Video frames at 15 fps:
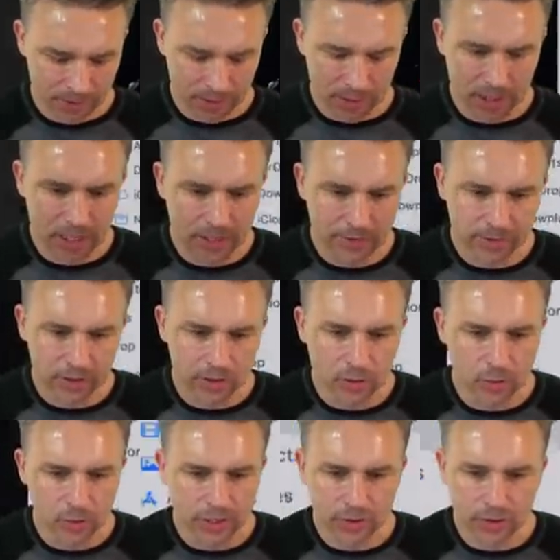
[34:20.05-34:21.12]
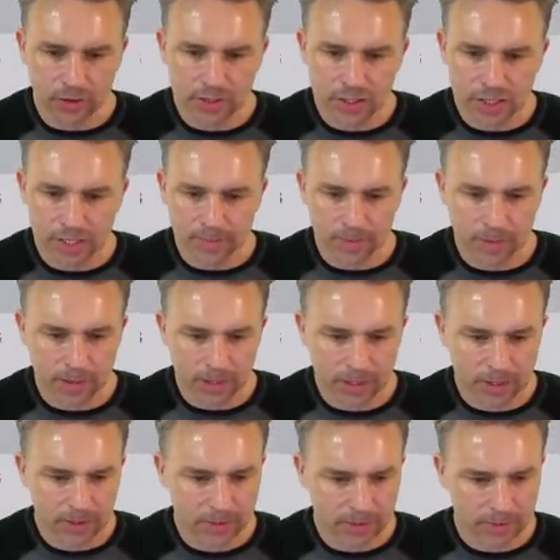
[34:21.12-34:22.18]
You never know when you're on Jeopardy
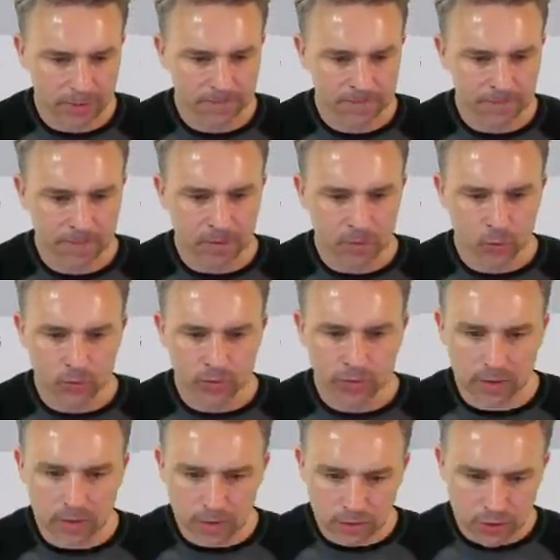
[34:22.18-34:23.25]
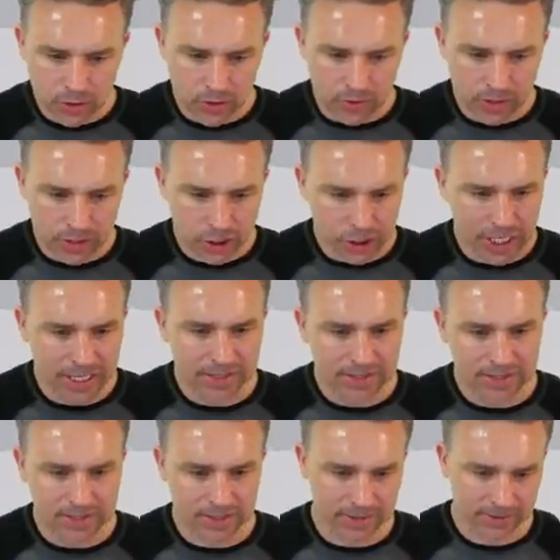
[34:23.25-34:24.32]
or the new show The Chase.